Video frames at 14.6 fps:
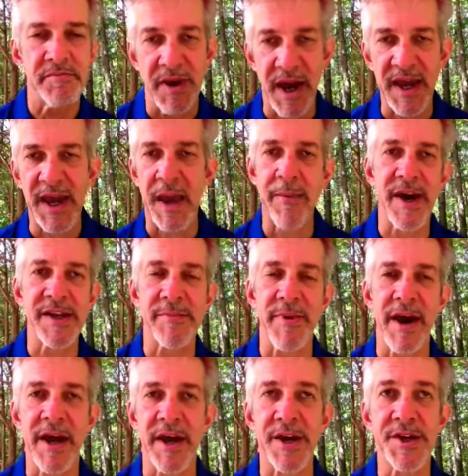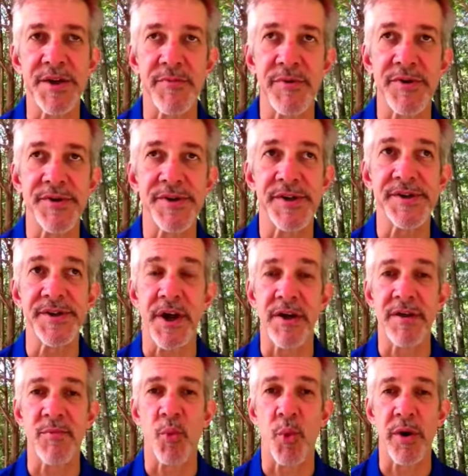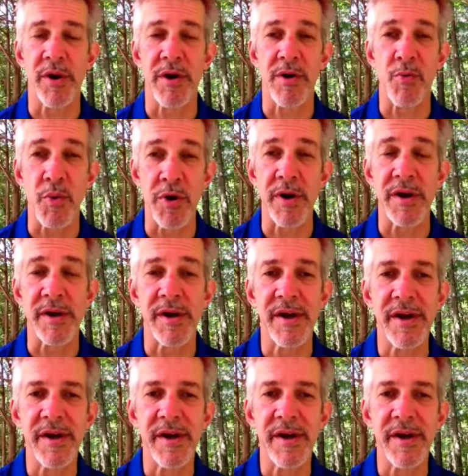I came out to my customers and saw them one-on-one.